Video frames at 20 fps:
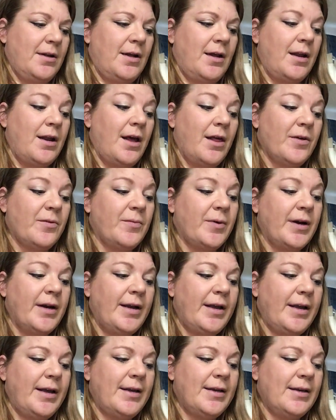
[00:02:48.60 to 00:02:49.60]
Another one,
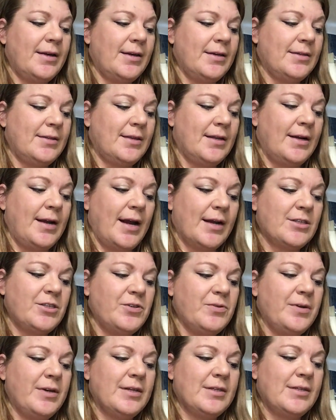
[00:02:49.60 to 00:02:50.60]
the next
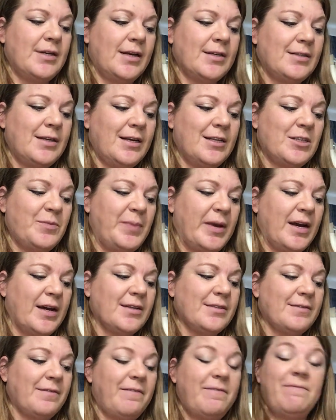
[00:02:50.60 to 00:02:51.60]
unit says, it's
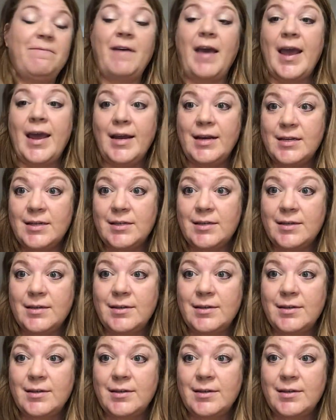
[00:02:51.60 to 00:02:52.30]
because of fate.